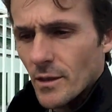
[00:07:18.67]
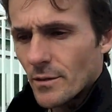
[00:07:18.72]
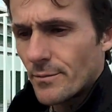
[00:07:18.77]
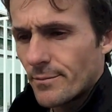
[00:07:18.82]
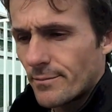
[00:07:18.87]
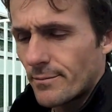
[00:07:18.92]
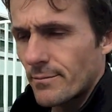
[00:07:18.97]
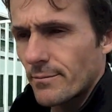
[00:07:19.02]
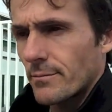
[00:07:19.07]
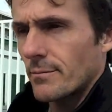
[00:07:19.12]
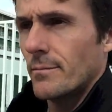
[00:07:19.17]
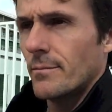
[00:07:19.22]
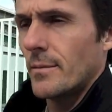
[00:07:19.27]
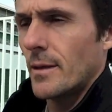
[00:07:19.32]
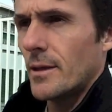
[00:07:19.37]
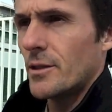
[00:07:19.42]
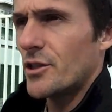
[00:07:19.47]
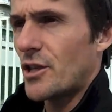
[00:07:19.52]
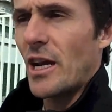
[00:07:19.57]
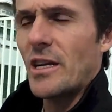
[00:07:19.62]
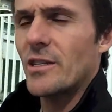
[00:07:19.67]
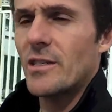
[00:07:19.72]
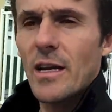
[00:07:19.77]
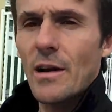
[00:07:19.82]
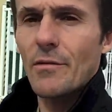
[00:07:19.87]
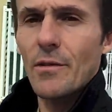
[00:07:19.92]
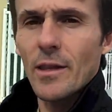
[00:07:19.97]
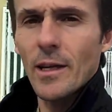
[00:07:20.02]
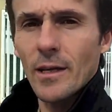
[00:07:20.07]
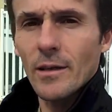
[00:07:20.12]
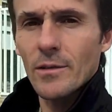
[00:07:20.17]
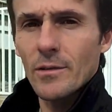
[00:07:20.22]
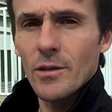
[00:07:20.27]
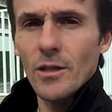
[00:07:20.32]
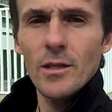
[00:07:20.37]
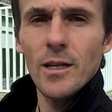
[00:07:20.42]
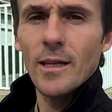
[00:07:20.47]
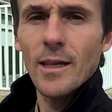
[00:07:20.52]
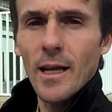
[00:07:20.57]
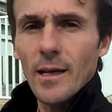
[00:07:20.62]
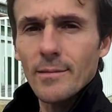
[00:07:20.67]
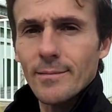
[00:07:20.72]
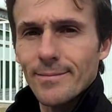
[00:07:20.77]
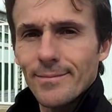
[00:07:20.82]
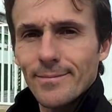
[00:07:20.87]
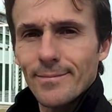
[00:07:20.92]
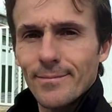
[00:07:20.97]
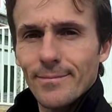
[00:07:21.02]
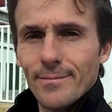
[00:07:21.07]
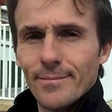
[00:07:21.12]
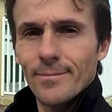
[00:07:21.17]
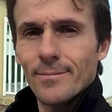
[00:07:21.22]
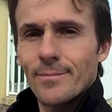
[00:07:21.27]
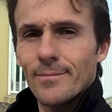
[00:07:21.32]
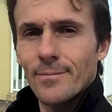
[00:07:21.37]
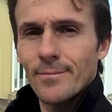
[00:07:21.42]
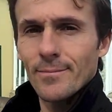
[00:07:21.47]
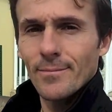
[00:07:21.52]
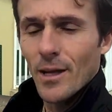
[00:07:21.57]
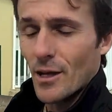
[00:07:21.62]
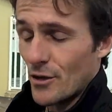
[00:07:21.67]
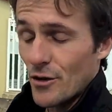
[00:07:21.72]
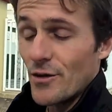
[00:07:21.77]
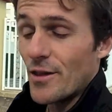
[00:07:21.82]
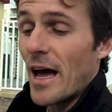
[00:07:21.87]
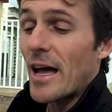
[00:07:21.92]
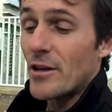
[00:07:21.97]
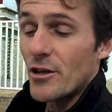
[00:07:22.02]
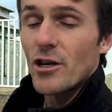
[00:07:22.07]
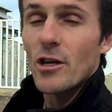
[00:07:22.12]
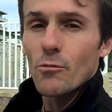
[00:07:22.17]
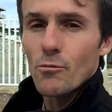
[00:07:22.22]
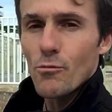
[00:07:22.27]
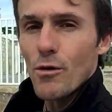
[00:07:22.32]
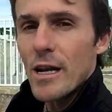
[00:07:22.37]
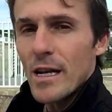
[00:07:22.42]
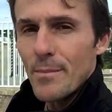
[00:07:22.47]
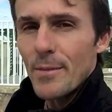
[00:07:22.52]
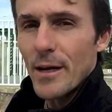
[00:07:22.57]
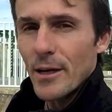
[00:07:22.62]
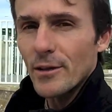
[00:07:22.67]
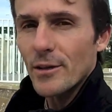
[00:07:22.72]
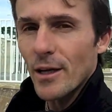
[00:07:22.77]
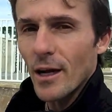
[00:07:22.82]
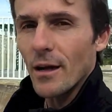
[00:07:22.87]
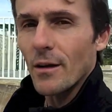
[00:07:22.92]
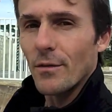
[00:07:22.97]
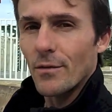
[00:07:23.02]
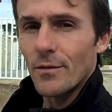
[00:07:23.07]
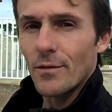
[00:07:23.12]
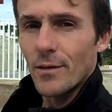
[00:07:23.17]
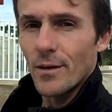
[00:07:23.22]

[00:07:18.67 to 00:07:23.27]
It changes everything, just like that. And then you can really be yourself.